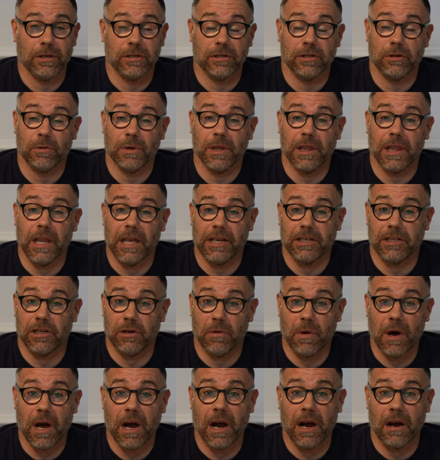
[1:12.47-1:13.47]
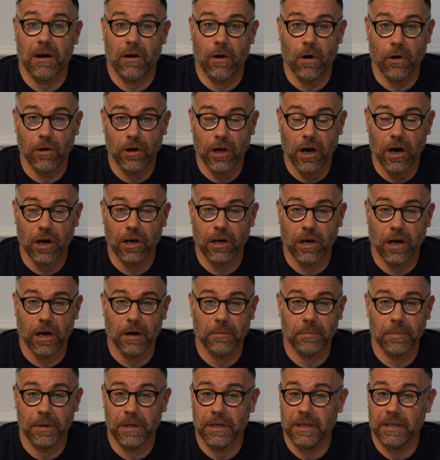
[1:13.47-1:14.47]
so unless you are on
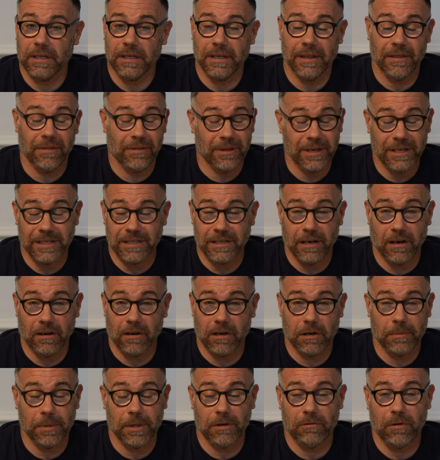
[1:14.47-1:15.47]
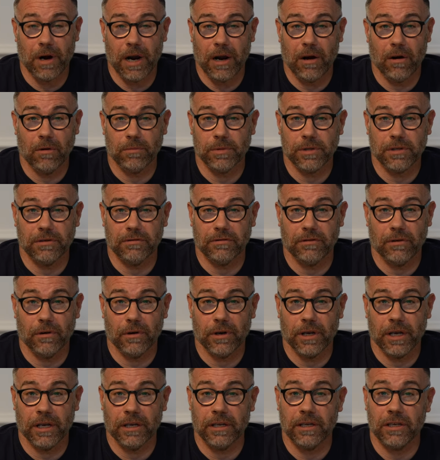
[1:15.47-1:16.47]
hookup, these aren't going to be the right option for
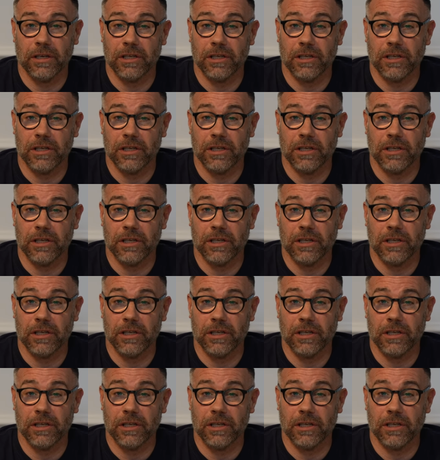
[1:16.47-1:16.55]
you.